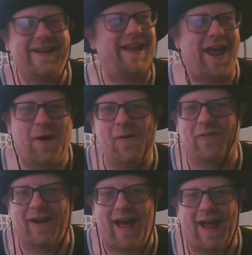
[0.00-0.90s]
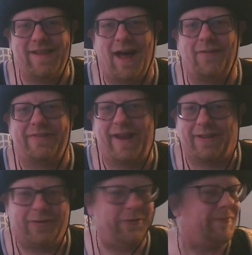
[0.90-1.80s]
get-over guy, Dolph
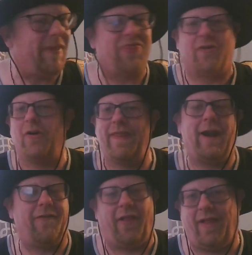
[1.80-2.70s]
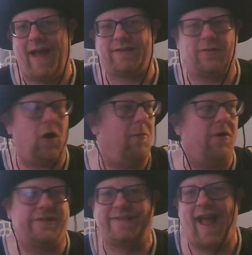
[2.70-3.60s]
Ziggler, who has been thrown in there for the last
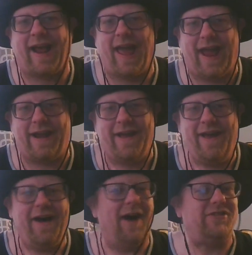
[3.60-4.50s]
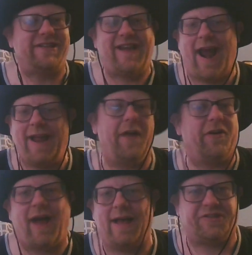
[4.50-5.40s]
almost decade of just getting other
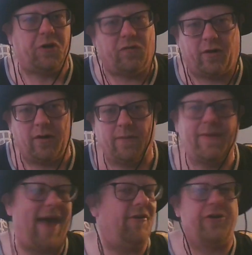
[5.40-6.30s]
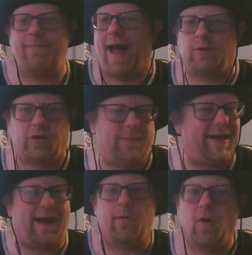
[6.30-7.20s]
guys over, have a good match with him and
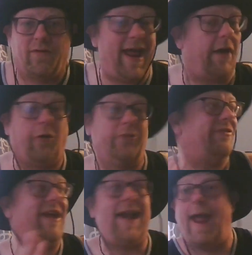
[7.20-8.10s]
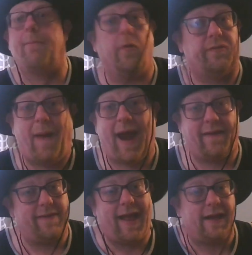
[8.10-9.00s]
get him over, and that includes Dean Ambrose back in
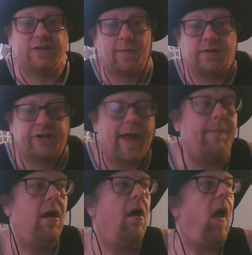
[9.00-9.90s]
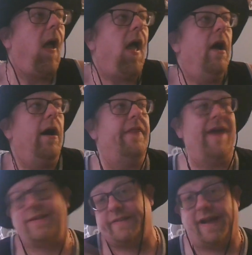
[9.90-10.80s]
the day at SummerSlam.
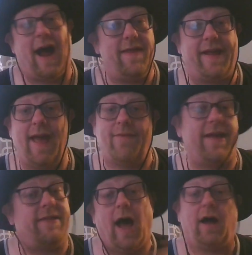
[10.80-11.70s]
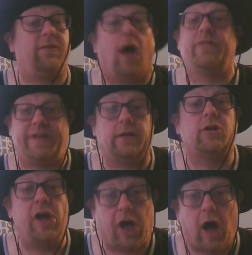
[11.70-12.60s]
That's the guy they give. Hey, Dolph Ziggler
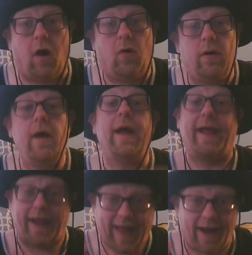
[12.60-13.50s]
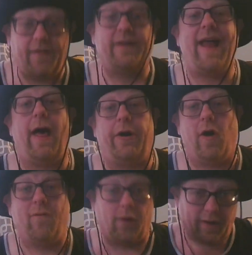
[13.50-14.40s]
could go, can get other talent
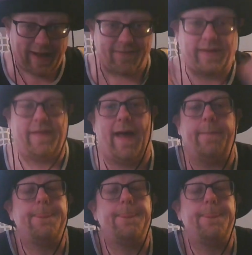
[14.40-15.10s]
over, give it to them.